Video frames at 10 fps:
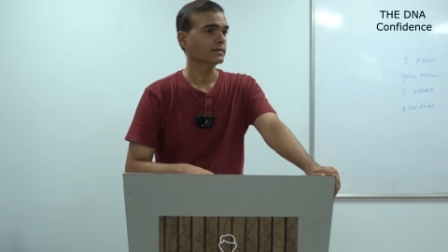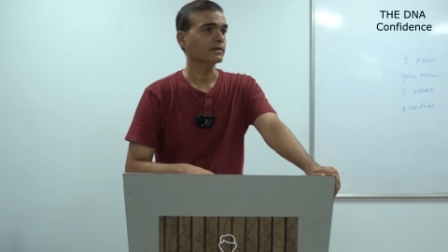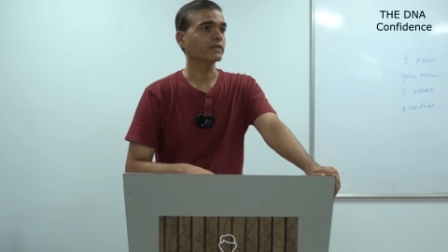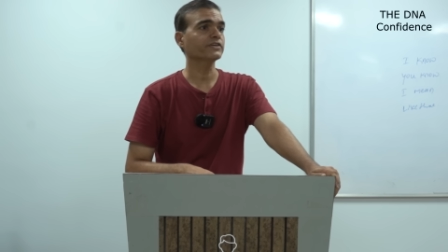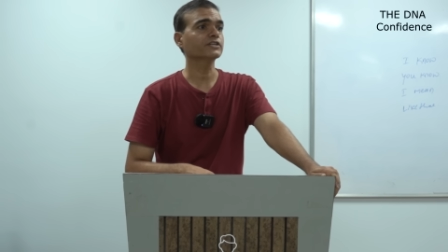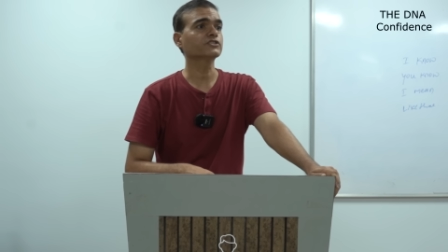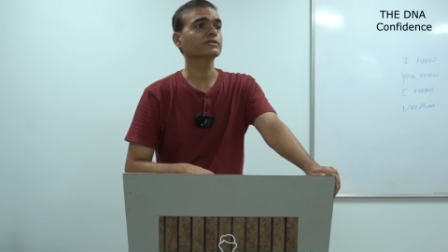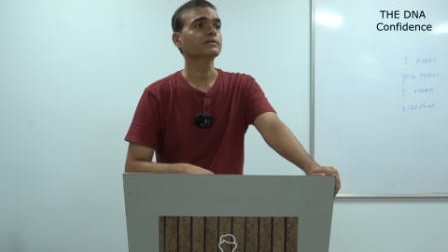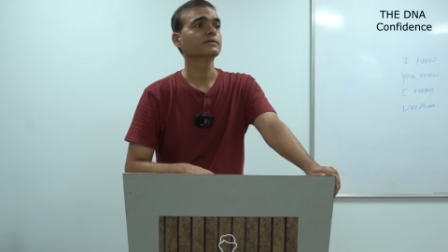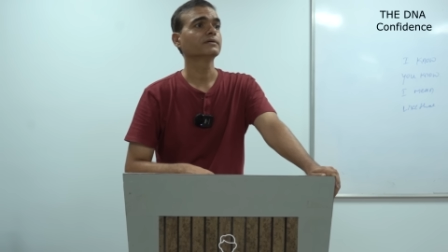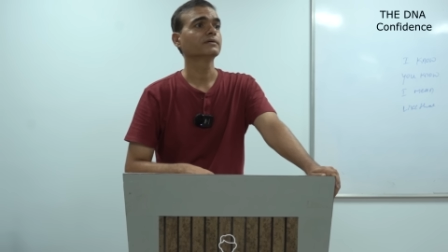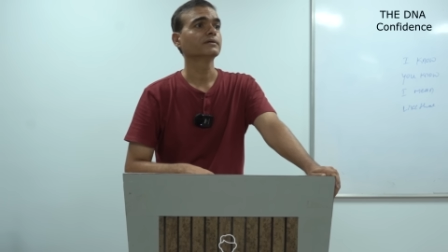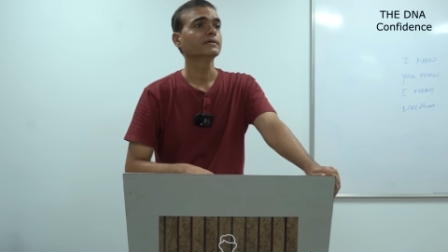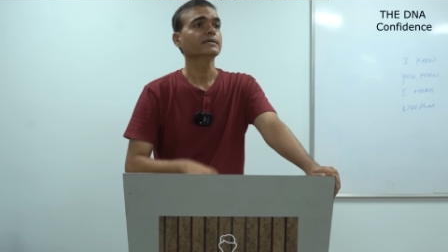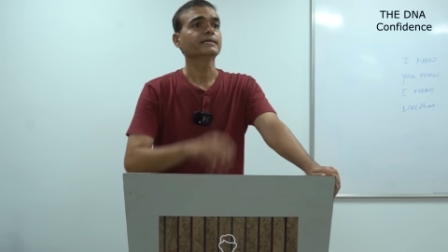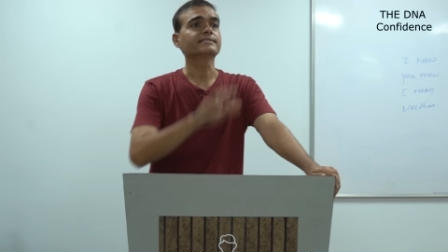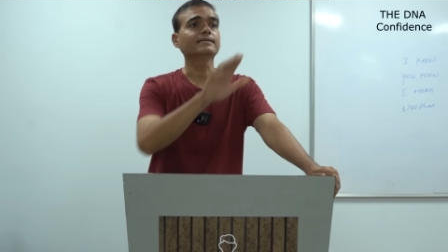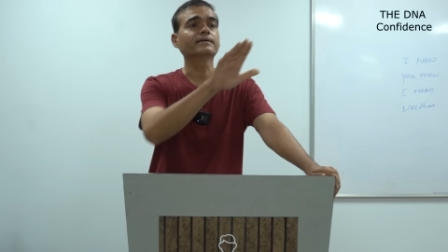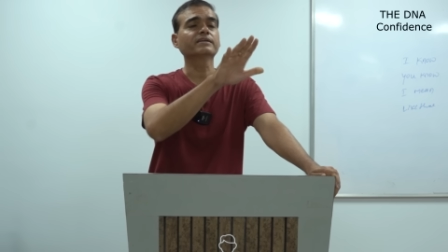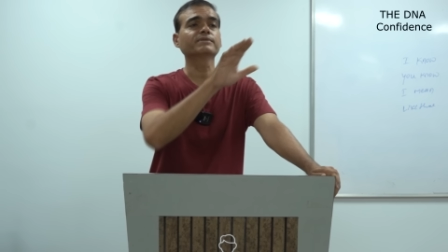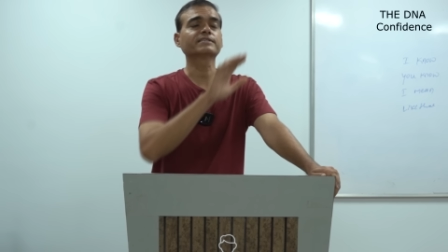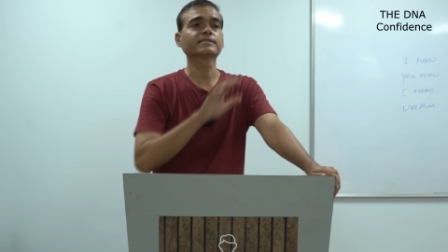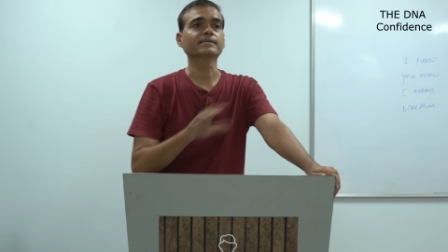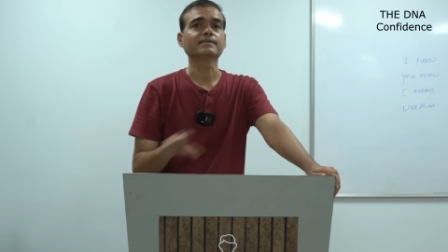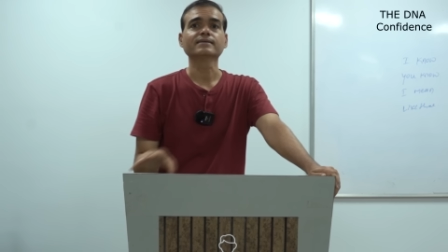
All of understood? It's a learnable skill.